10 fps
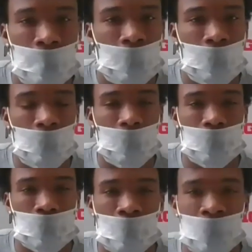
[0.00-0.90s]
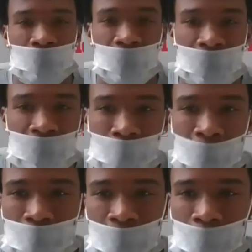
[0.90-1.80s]
I mean, there's nothing that
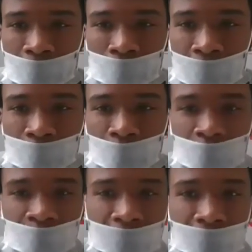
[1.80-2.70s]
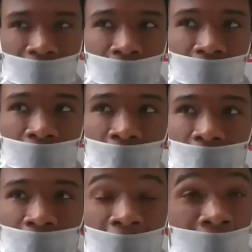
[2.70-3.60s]
pops up on the big board or anything
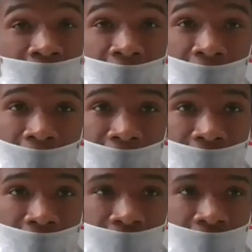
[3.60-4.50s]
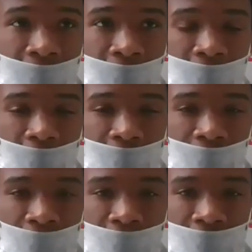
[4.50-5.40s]
that I've seen, at least, that, you
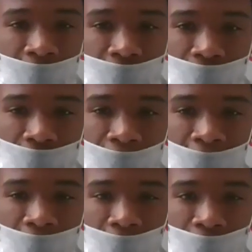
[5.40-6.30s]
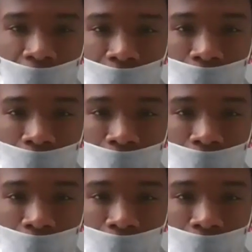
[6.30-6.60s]
know, that tells you. So I got no clue.